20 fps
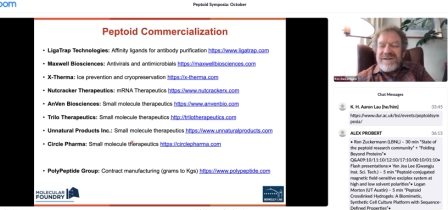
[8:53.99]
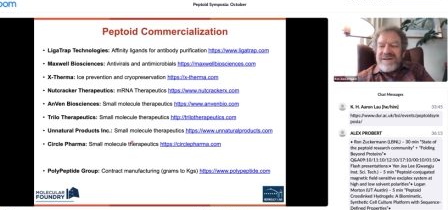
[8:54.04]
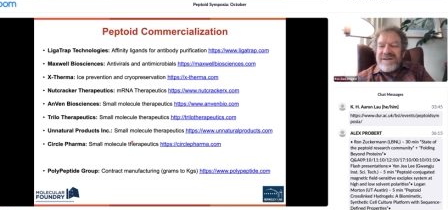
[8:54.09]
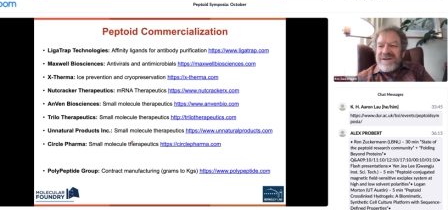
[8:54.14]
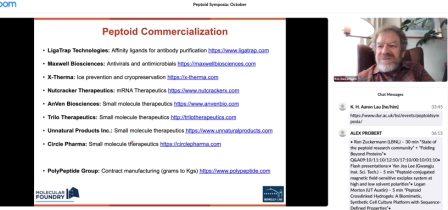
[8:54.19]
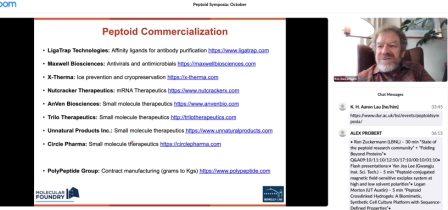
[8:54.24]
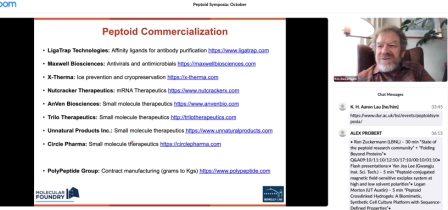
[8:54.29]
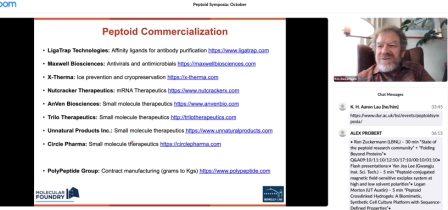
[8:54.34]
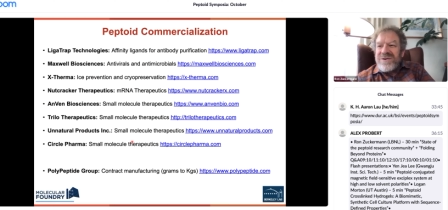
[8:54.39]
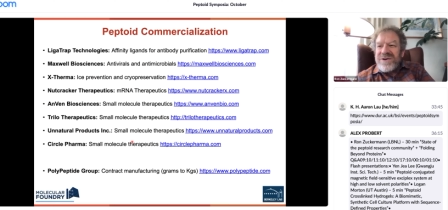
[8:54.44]

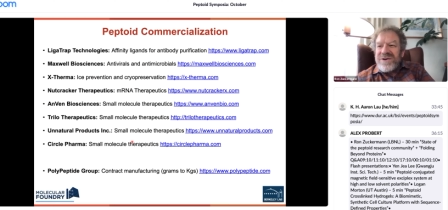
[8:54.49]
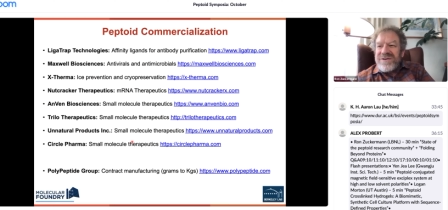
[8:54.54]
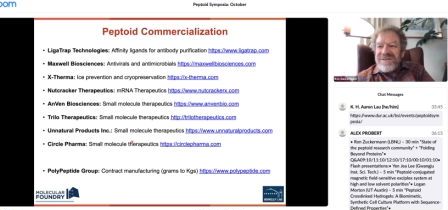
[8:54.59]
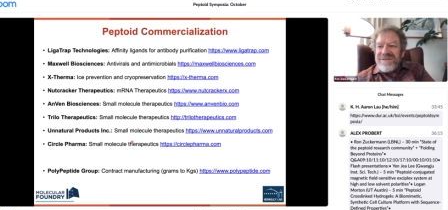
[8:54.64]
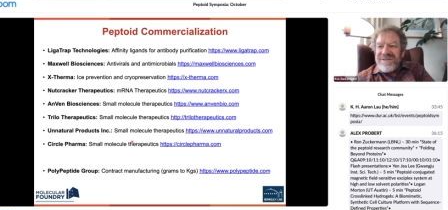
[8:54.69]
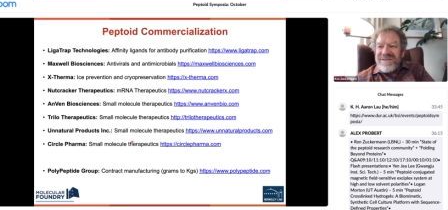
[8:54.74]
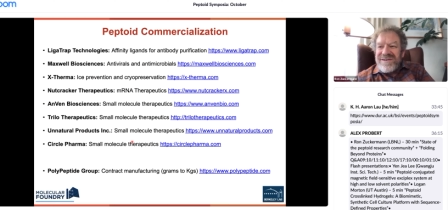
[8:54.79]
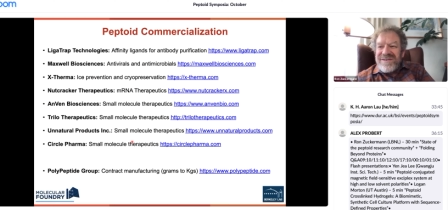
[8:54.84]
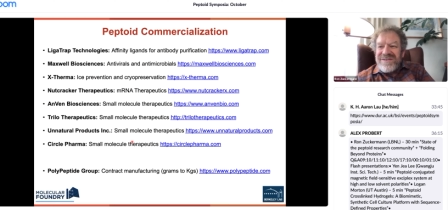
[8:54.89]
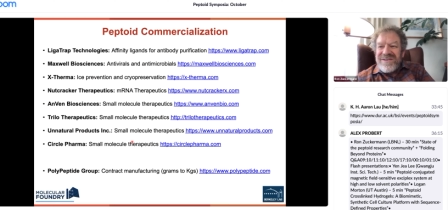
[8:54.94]
And of
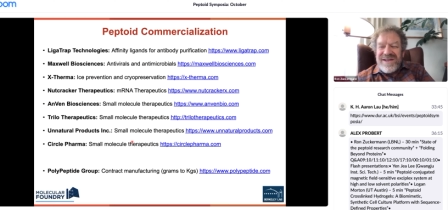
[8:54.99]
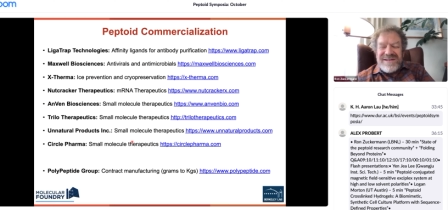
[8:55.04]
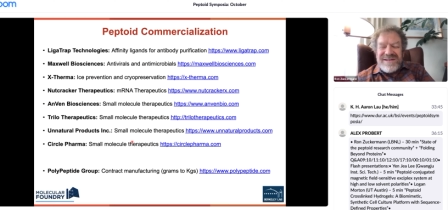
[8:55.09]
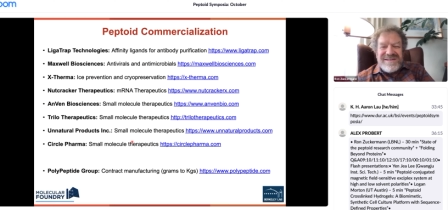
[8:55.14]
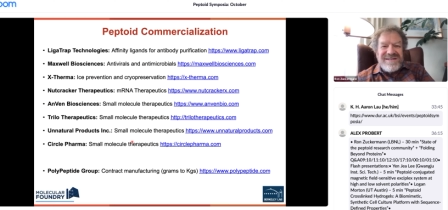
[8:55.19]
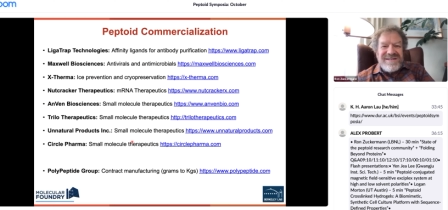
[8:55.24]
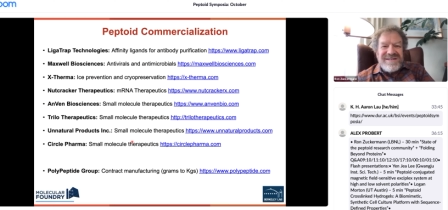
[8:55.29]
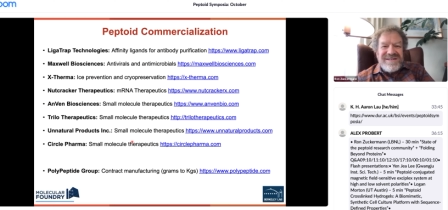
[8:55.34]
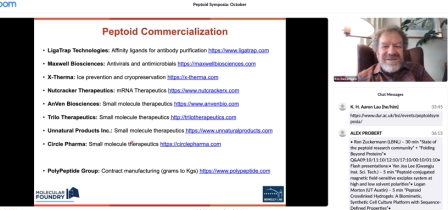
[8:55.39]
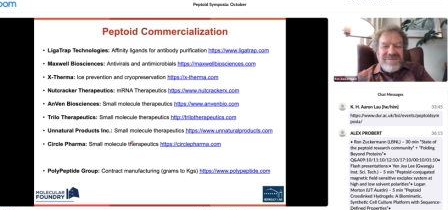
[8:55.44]
course, you know,
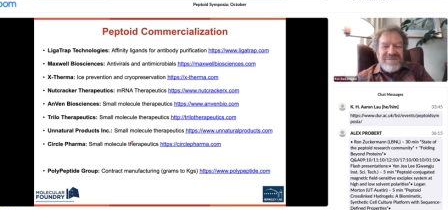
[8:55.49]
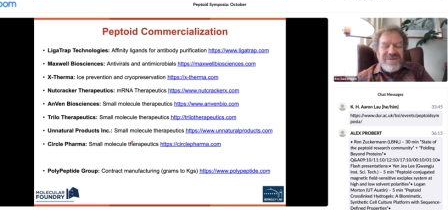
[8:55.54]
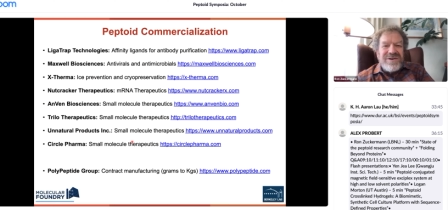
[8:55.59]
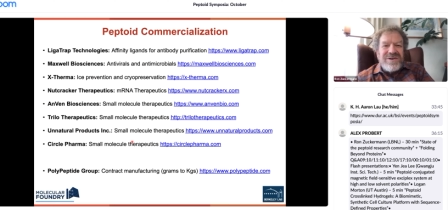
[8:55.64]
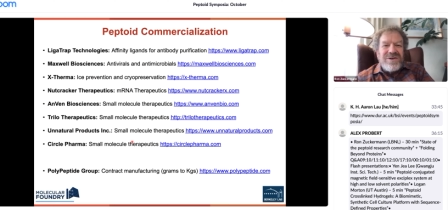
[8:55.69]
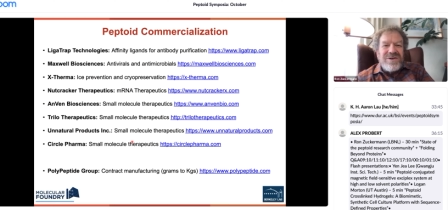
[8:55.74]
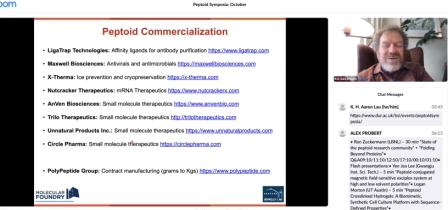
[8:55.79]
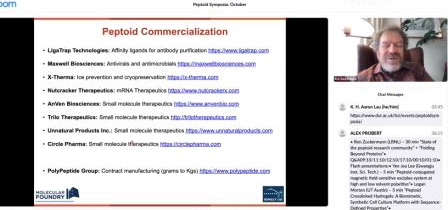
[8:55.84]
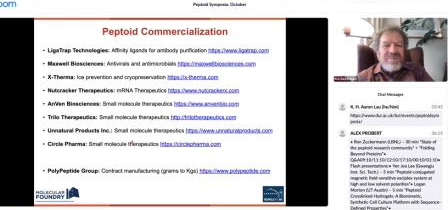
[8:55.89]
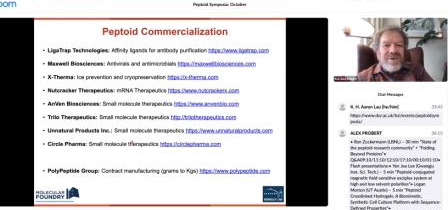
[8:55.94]
that's a
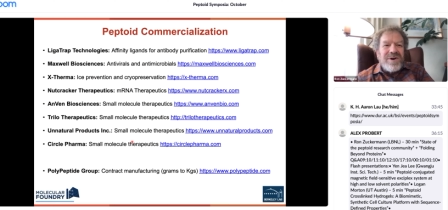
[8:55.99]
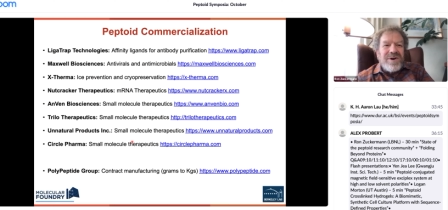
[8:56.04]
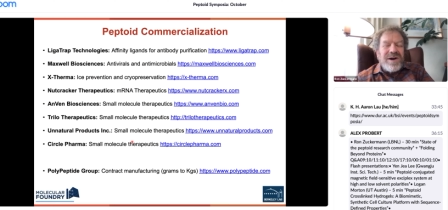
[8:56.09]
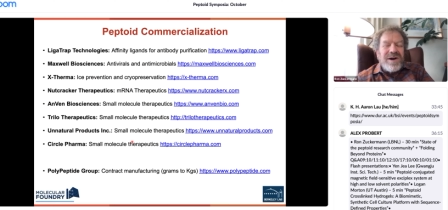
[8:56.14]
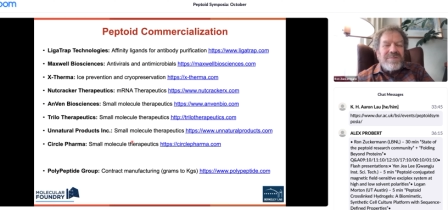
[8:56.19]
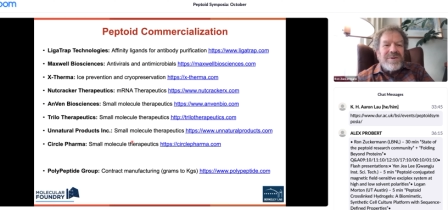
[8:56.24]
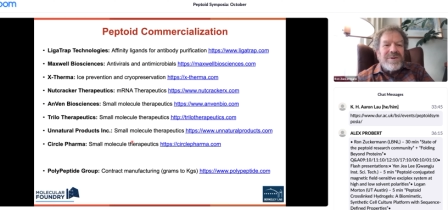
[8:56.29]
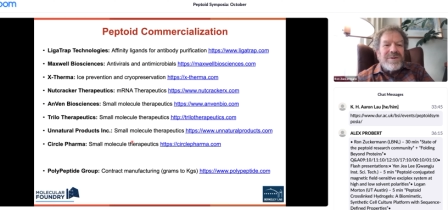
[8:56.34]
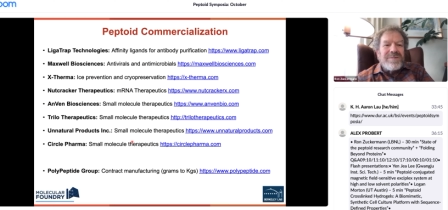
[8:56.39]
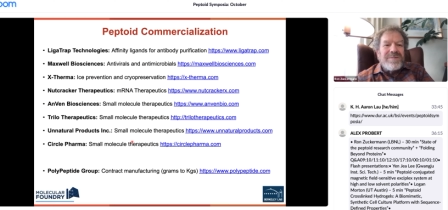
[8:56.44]
difficult
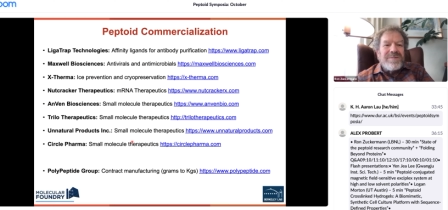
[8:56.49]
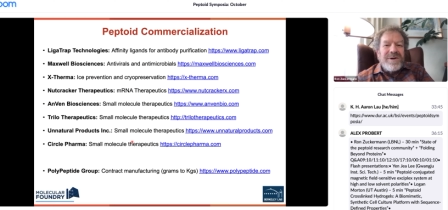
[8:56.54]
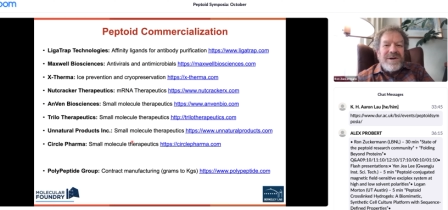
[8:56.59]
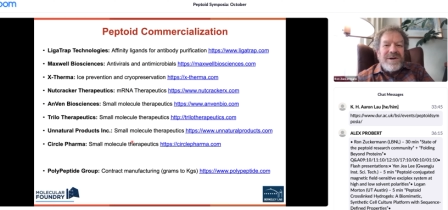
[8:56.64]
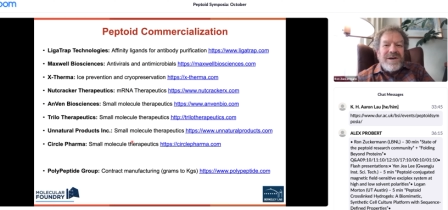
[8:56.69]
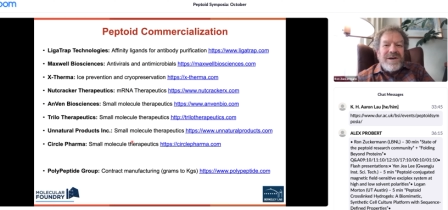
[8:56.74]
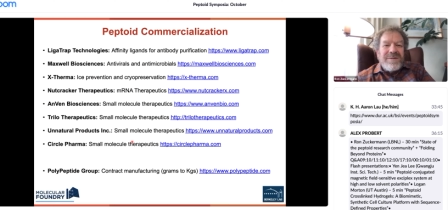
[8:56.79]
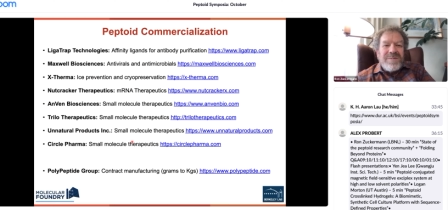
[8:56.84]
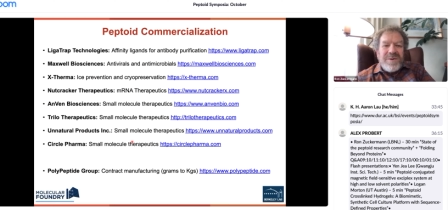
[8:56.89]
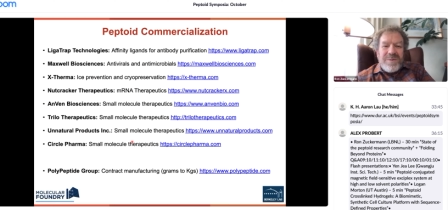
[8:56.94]
problem,
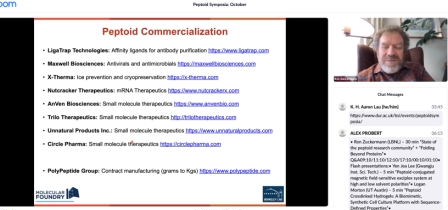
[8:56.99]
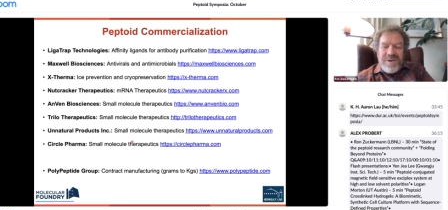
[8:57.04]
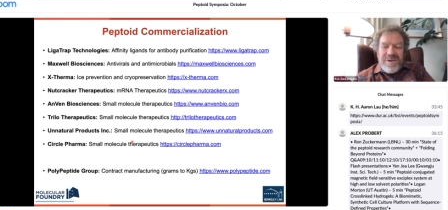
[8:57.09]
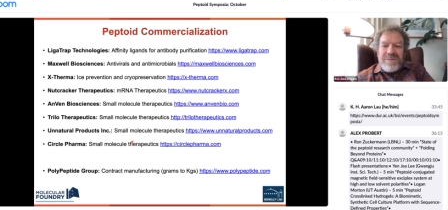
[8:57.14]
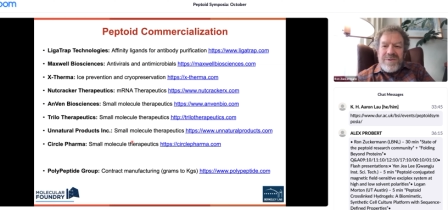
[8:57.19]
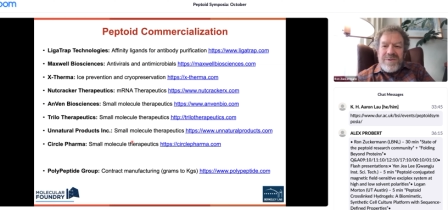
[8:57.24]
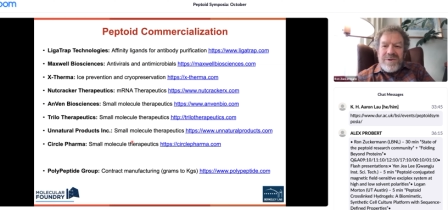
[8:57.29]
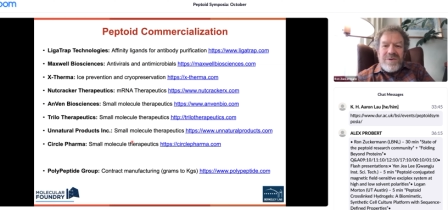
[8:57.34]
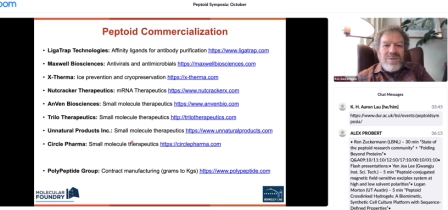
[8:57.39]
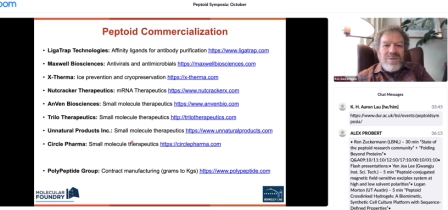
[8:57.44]
but
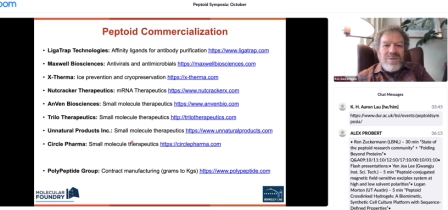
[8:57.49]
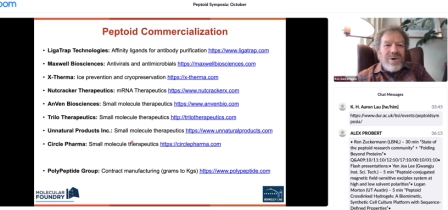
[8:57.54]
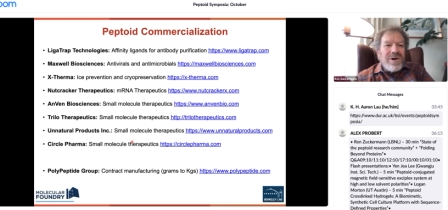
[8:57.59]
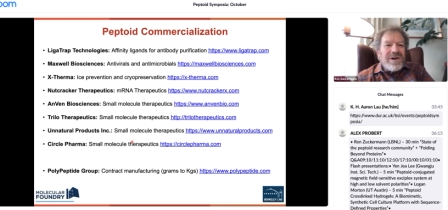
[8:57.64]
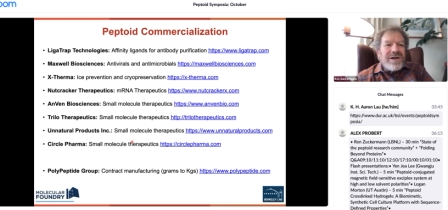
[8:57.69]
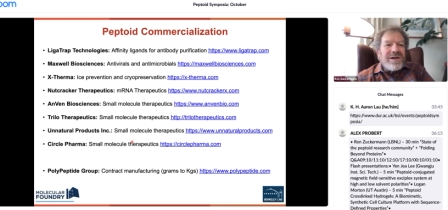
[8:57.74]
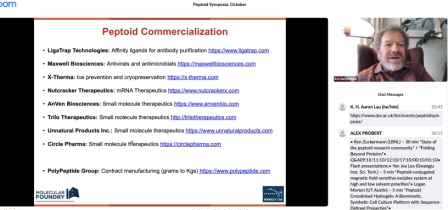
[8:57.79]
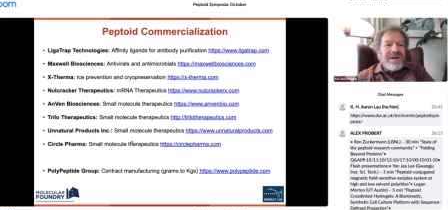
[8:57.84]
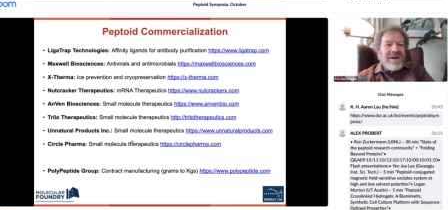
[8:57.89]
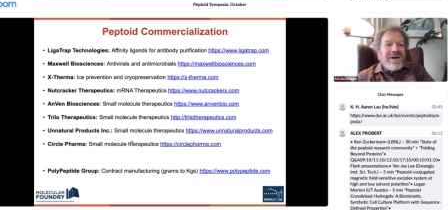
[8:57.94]
people are
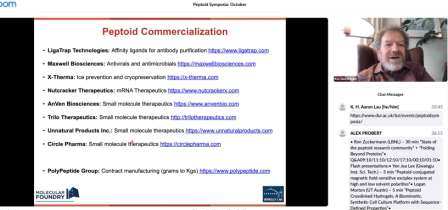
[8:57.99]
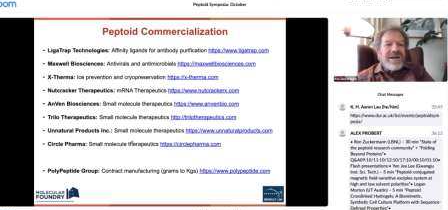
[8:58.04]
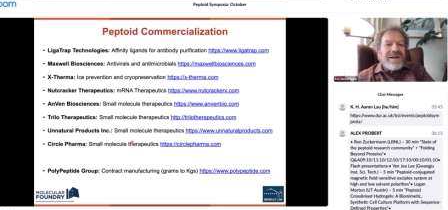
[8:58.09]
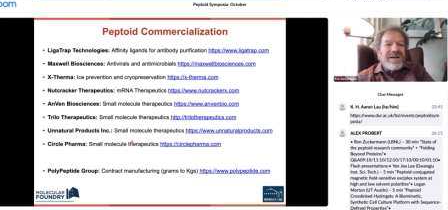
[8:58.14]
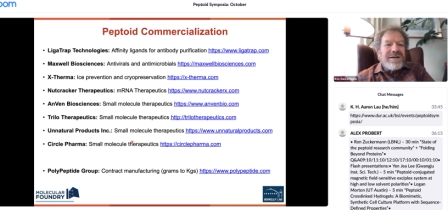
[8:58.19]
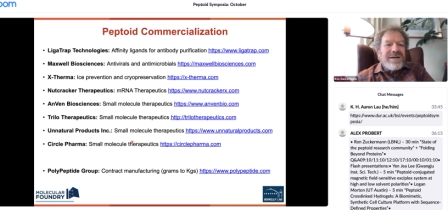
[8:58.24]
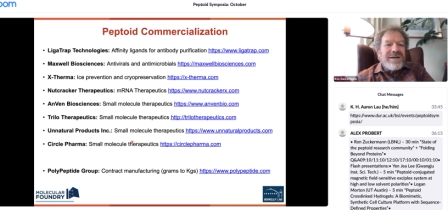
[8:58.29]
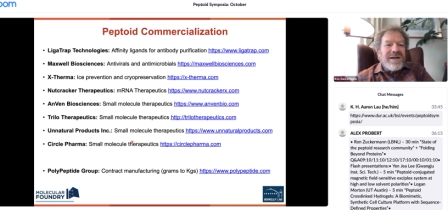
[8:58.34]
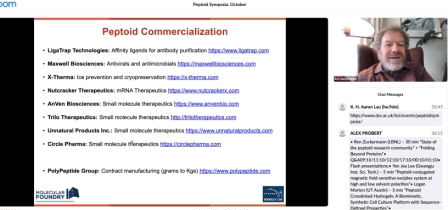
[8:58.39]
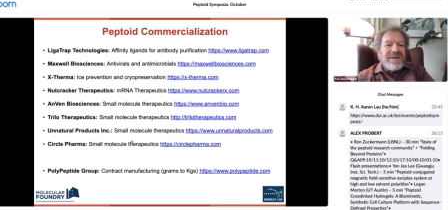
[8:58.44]
working on it.